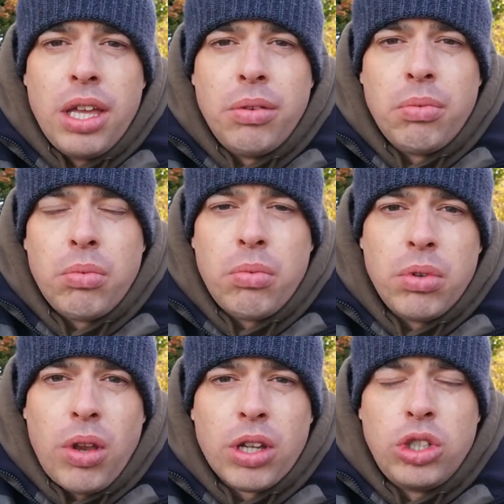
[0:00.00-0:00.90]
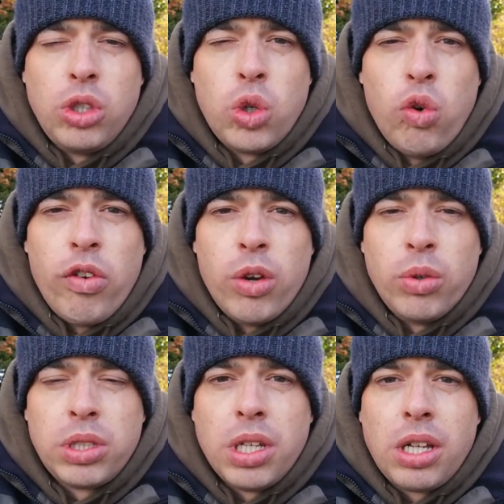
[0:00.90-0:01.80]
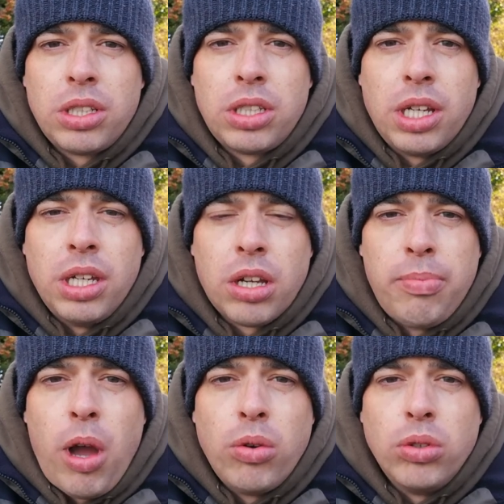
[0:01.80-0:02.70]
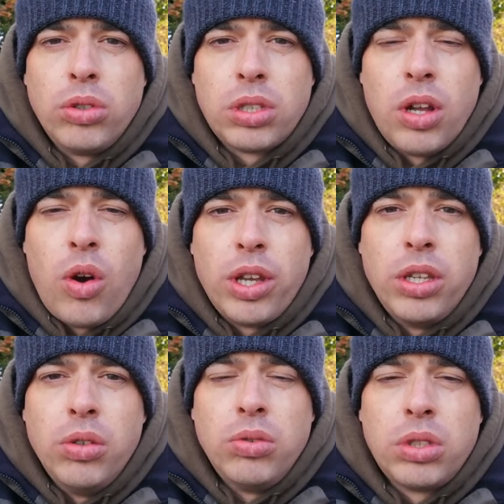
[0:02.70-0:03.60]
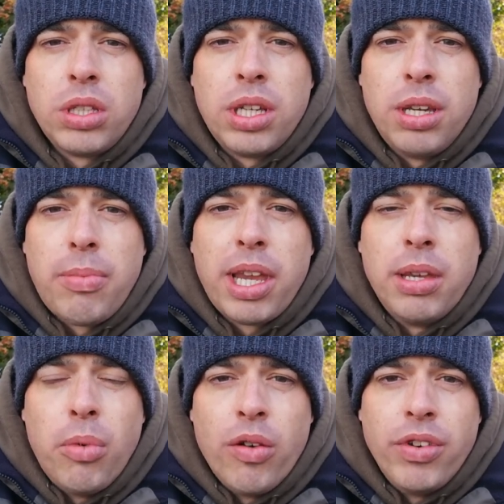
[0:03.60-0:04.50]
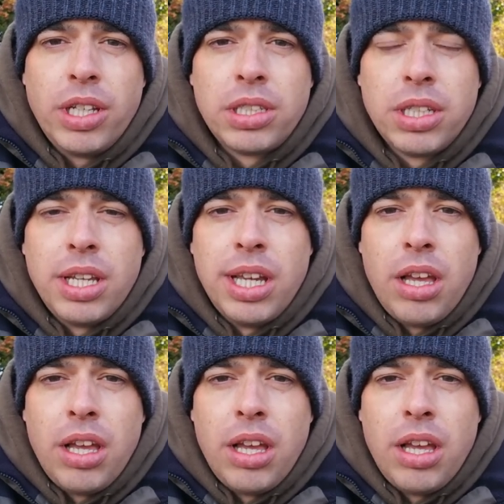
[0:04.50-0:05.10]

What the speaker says: like a tutorial or such, and the components that I use in making my rigs.